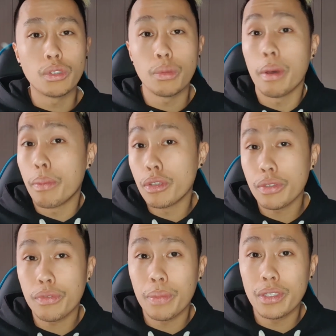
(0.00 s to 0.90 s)
So, but
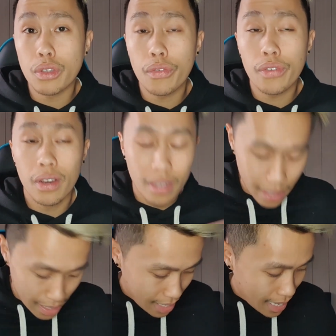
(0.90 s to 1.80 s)
personally for me so far,
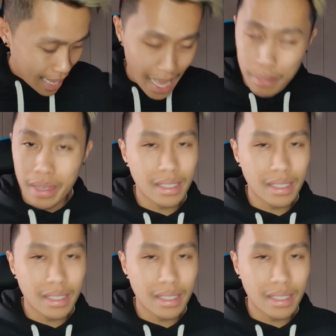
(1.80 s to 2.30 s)
it's